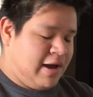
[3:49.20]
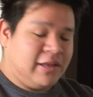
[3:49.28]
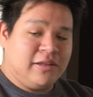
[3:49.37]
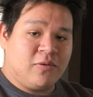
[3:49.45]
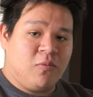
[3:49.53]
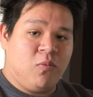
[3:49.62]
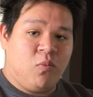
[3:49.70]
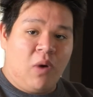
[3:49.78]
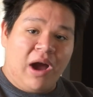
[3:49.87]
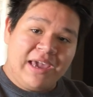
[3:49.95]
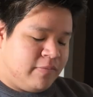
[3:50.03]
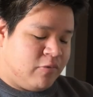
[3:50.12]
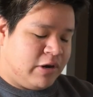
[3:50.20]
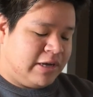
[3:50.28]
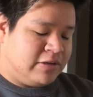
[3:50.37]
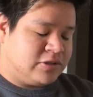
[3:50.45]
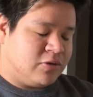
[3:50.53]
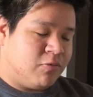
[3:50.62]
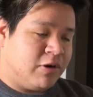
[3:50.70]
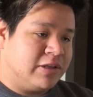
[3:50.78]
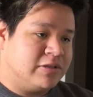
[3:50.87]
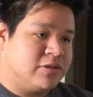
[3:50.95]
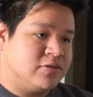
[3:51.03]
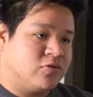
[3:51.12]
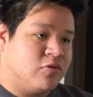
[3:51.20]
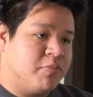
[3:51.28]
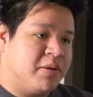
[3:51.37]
I look white. When I used to wear this to school,